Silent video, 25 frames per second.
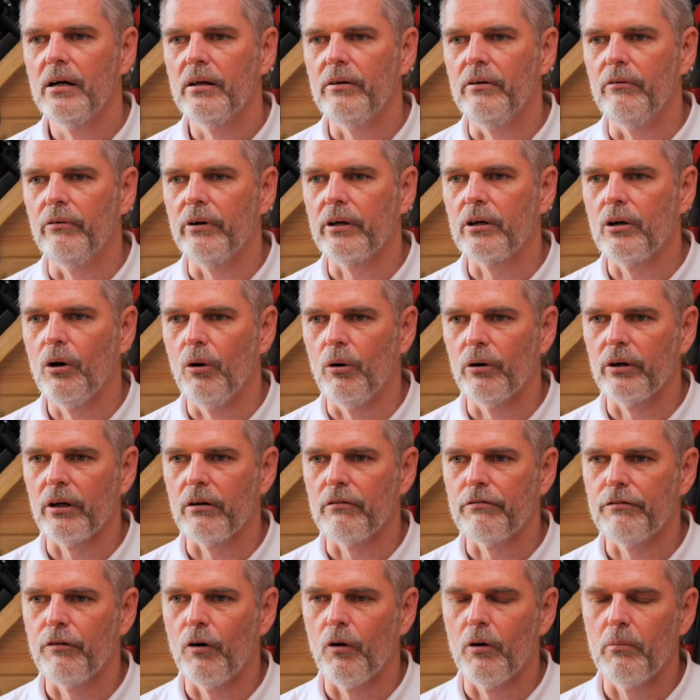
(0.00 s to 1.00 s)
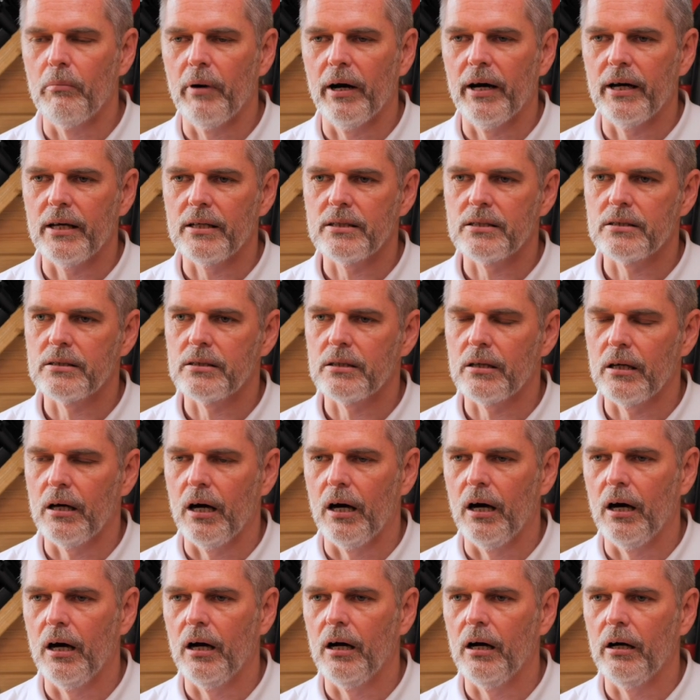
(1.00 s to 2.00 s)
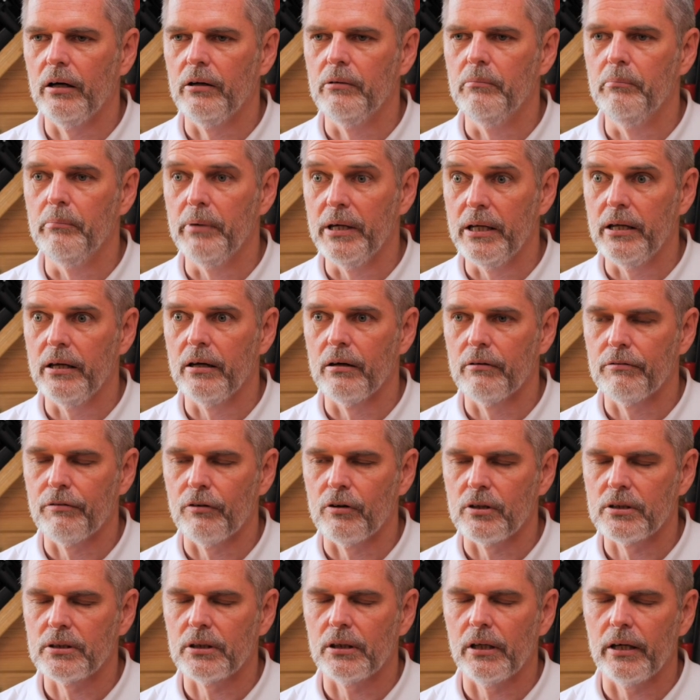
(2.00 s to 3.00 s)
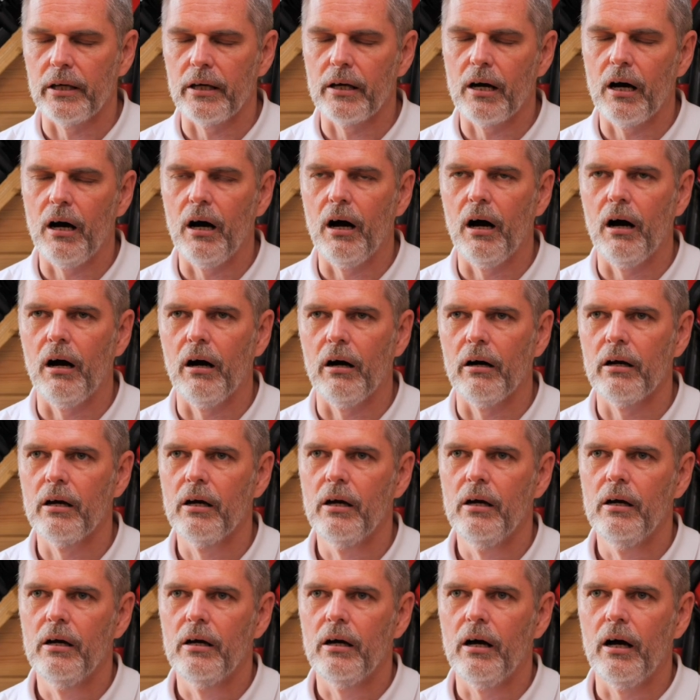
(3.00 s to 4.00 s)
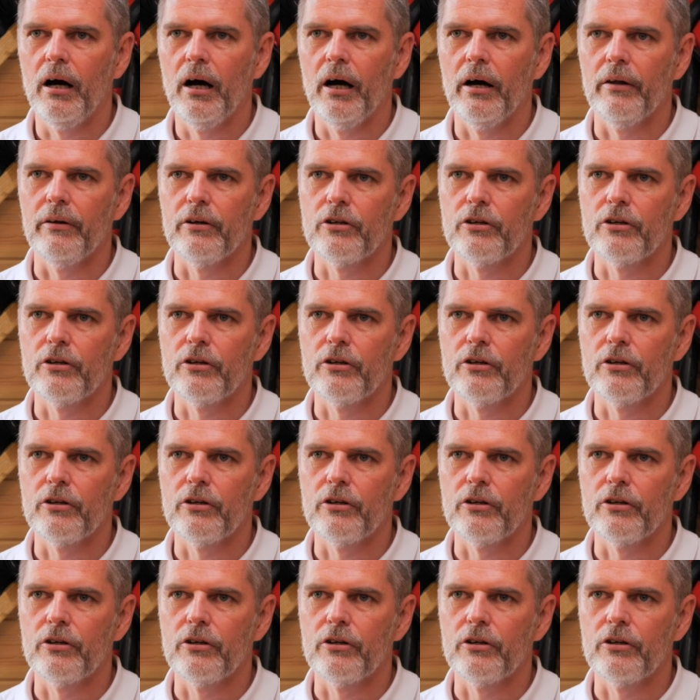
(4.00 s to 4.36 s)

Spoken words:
The recording formats and media, firstly, are the